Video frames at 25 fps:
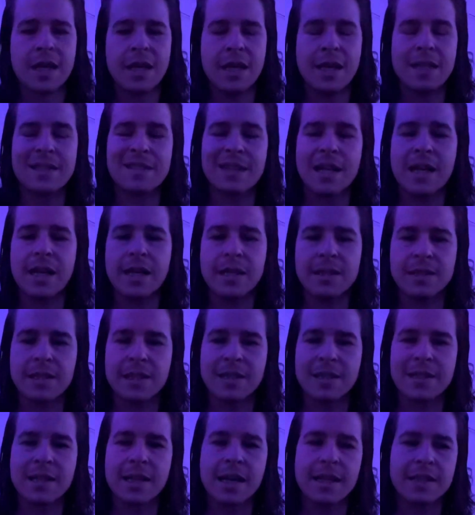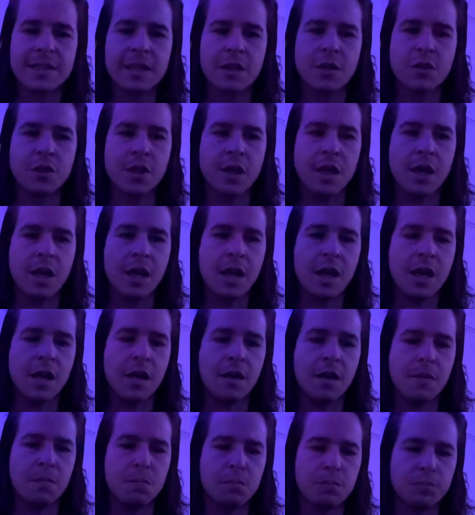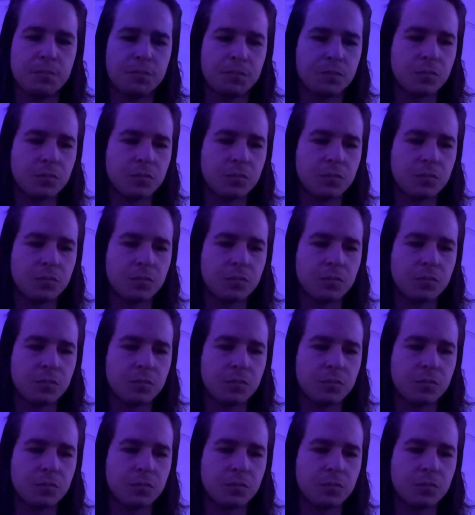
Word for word: it's nice. It's a nice energy. Um,